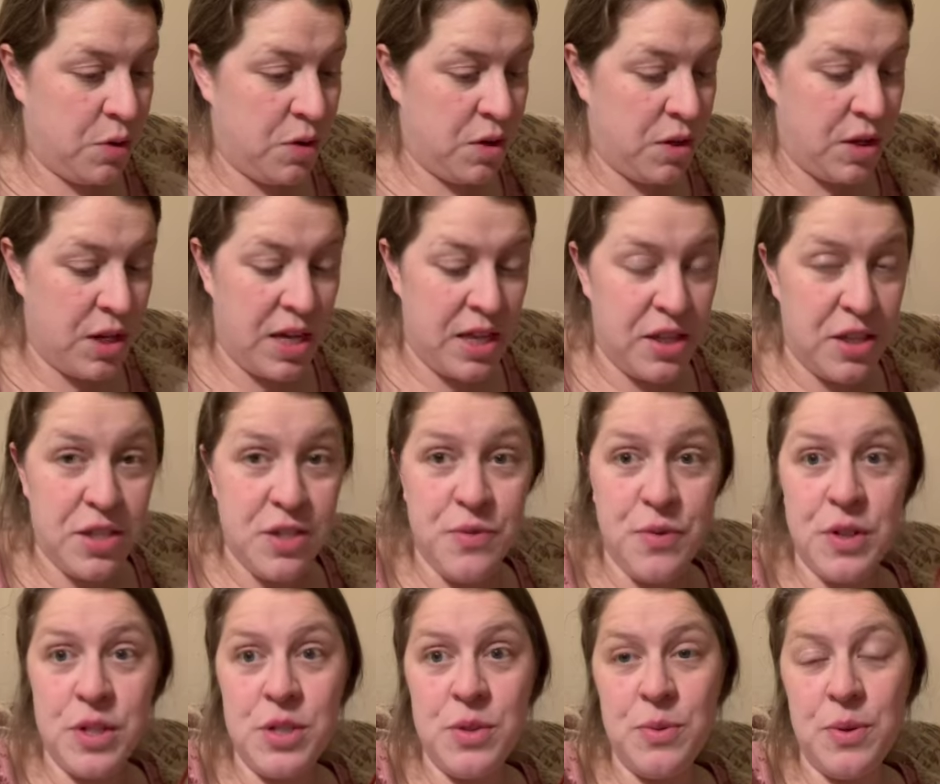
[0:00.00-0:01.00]
this
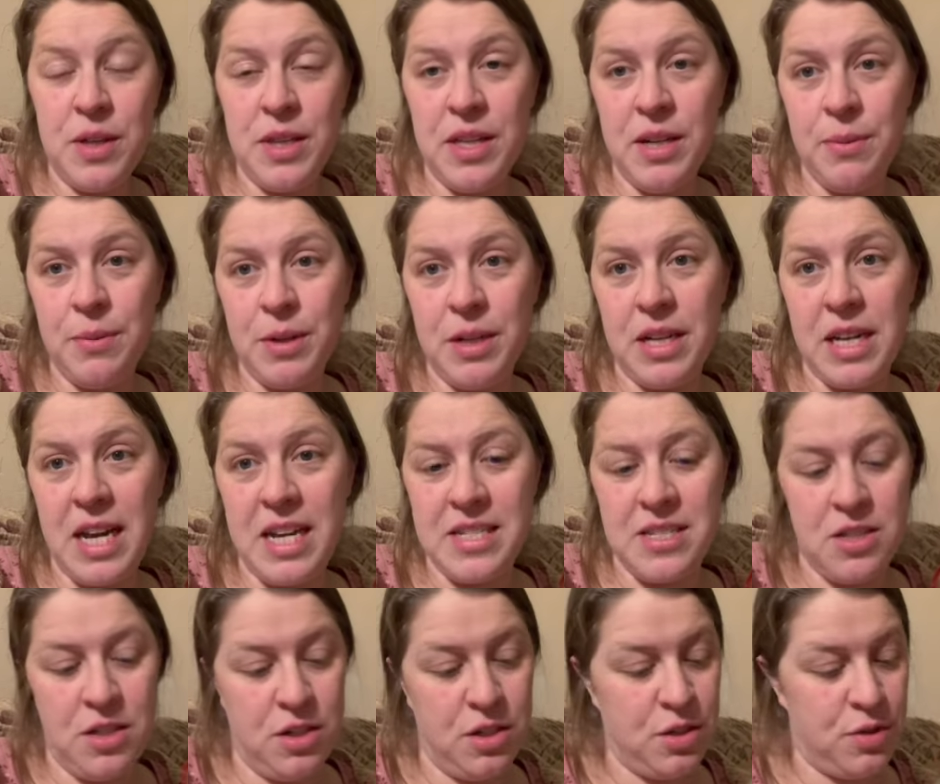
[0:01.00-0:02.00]
first one that I'm going to cast
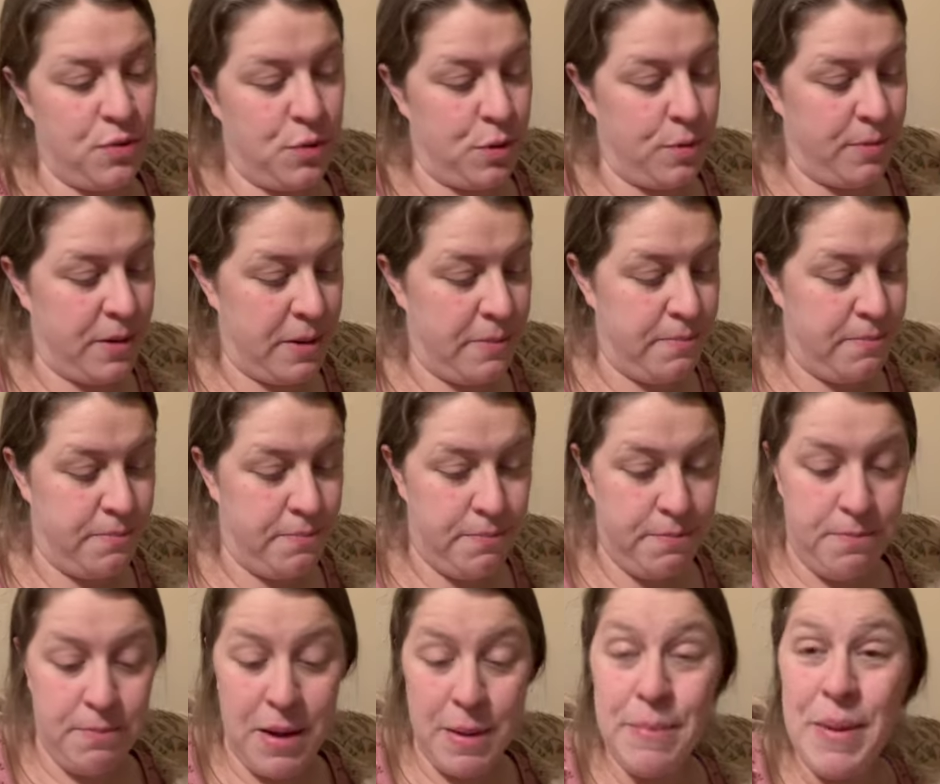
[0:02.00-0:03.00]
on is for my
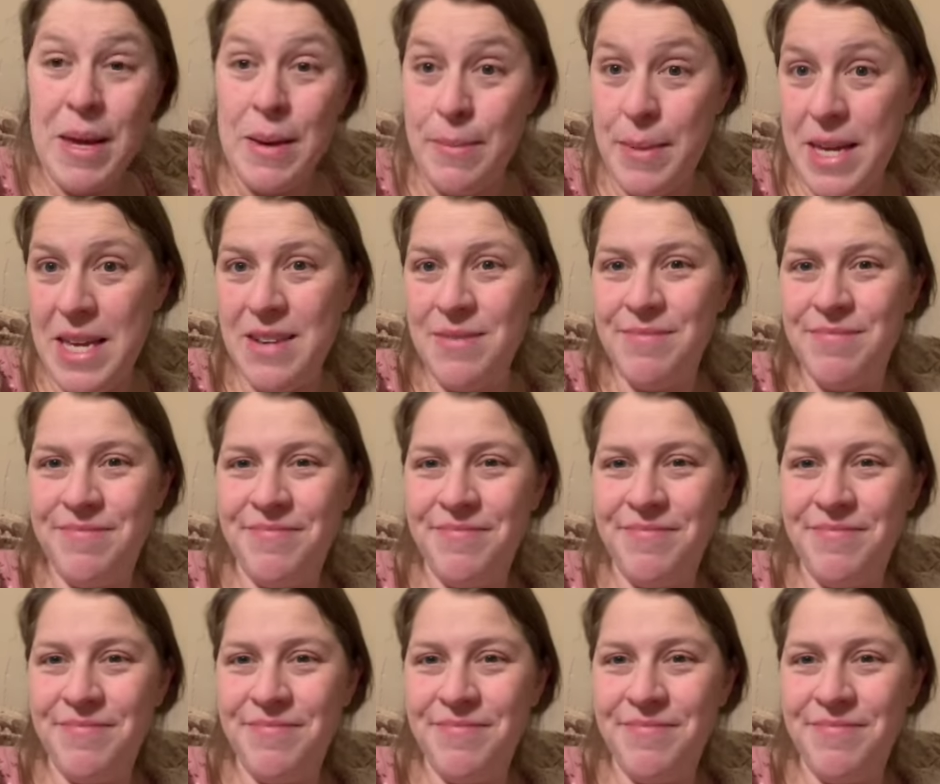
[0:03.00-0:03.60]
baby.